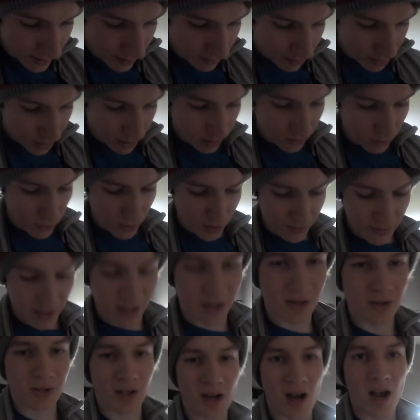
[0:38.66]
just gonna wear my
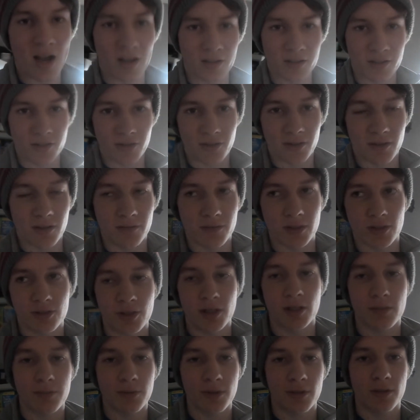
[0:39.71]
Crocs so I don't have to try
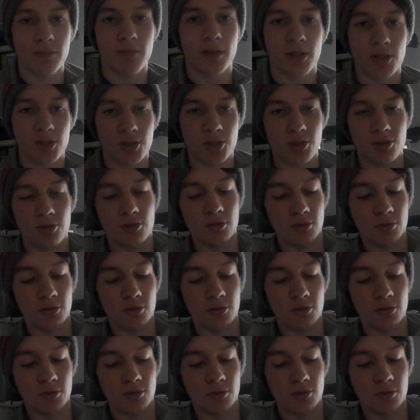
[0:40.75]
to put on my shoes